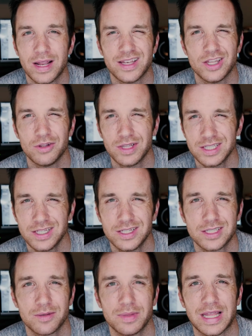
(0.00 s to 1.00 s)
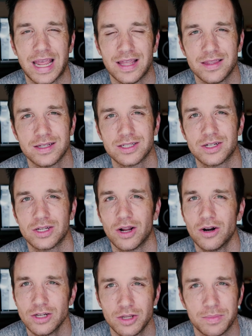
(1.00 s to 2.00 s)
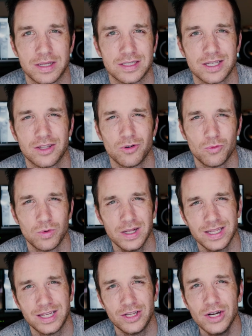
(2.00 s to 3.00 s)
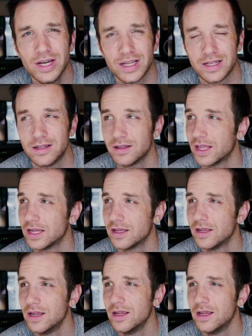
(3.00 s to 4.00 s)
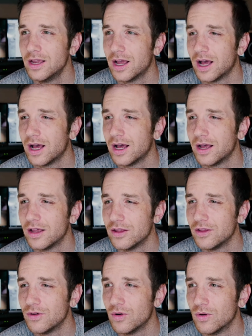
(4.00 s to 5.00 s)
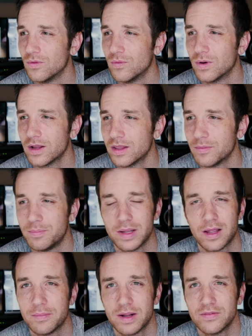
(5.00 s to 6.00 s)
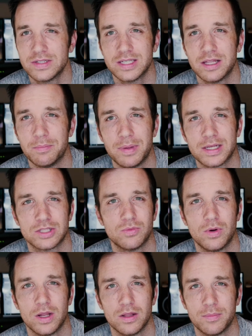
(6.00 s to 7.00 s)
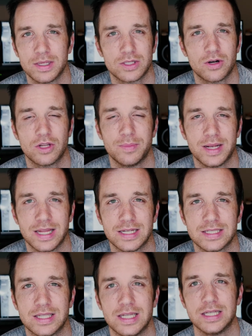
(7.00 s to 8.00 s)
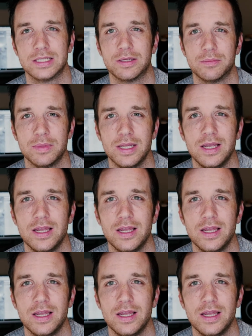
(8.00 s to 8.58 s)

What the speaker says: and you listen to some of the atheistic arguments, and they're really good. Like one of the, obviously the best one, the best argument against theism